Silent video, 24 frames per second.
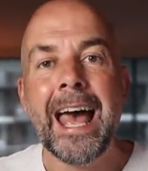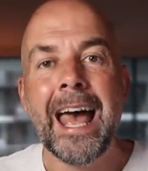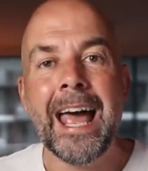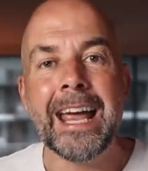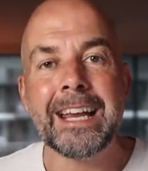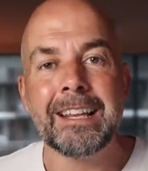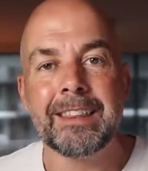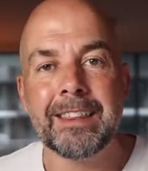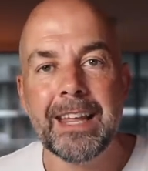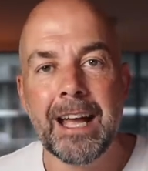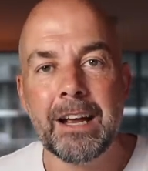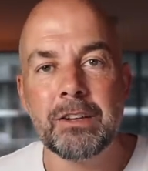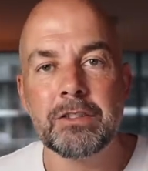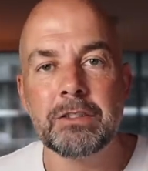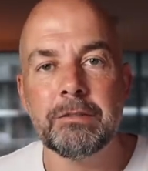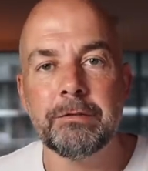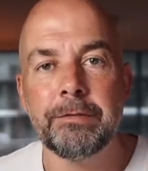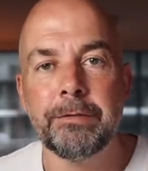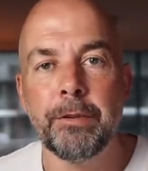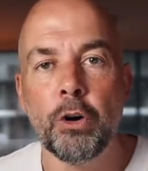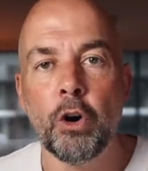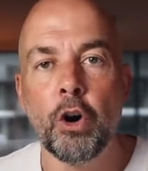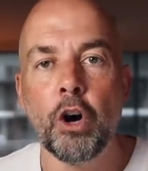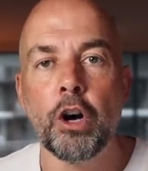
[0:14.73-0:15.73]

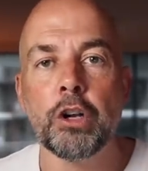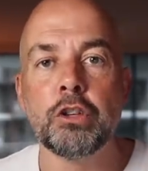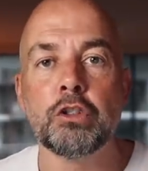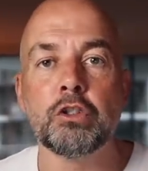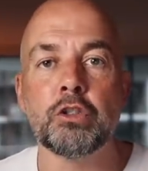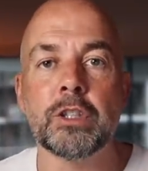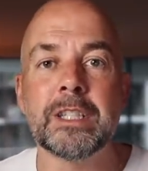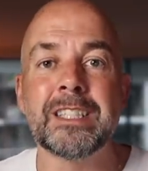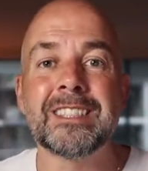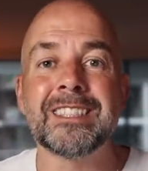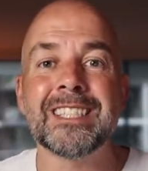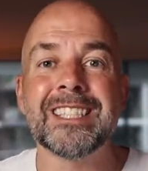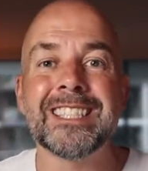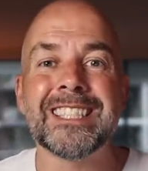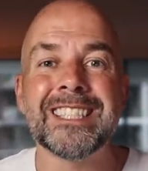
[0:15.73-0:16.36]
$8,400 to